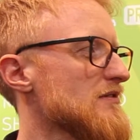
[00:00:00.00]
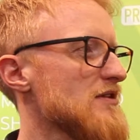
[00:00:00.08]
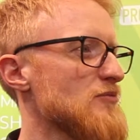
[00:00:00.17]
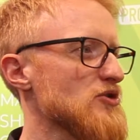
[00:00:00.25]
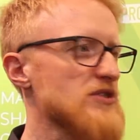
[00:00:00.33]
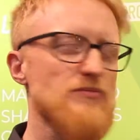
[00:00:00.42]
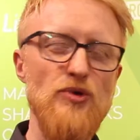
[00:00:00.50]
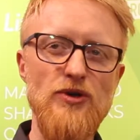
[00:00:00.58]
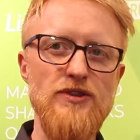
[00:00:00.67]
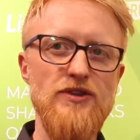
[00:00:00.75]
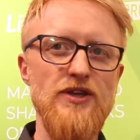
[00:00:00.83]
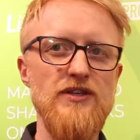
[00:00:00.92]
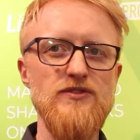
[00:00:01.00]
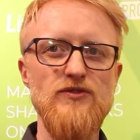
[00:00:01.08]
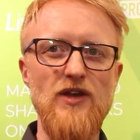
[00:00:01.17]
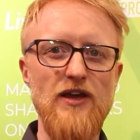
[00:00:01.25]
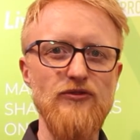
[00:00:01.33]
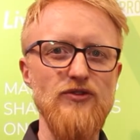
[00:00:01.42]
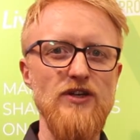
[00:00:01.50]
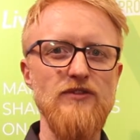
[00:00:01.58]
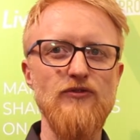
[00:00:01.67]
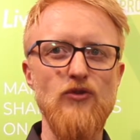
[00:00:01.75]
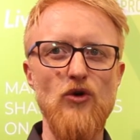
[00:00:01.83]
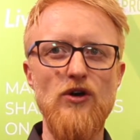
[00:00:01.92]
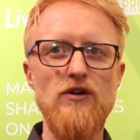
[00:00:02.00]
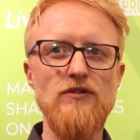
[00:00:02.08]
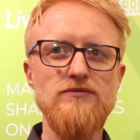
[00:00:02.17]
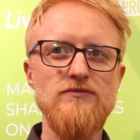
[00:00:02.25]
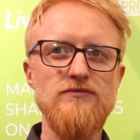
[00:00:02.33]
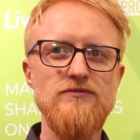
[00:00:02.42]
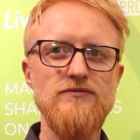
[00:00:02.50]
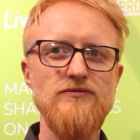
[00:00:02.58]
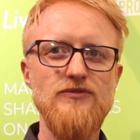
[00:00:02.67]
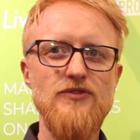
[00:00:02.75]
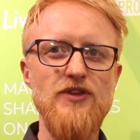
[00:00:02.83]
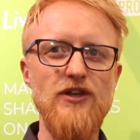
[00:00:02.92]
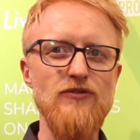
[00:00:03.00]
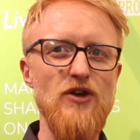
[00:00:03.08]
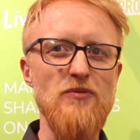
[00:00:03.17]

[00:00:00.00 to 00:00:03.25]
the most important things for LiveGrade 4. Thank you very